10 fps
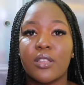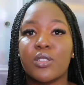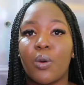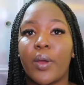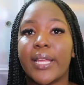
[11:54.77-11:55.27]

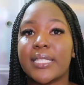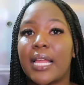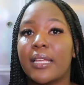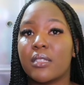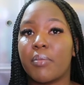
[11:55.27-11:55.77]
so it's
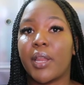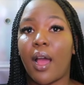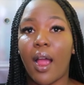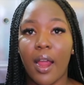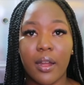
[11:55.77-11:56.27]
a little bit
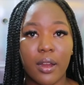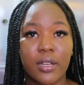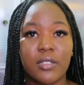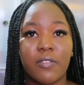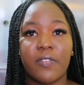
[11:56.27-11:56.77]

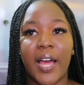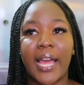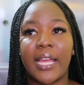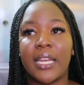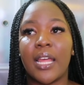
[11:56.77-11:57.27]
harder to
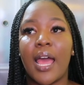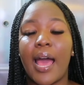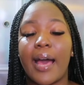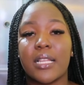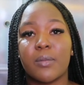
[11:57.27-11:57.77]
find
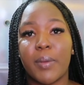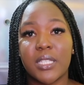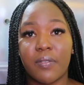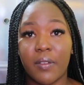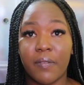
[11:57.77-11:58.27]
a
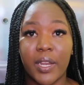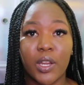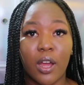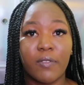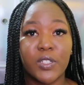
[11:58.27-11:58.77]
specific
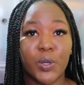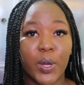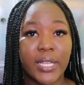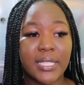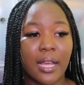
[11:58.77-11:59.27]
vendor of
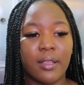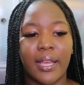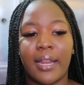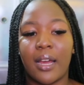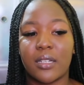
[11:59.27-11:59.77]
choice that you can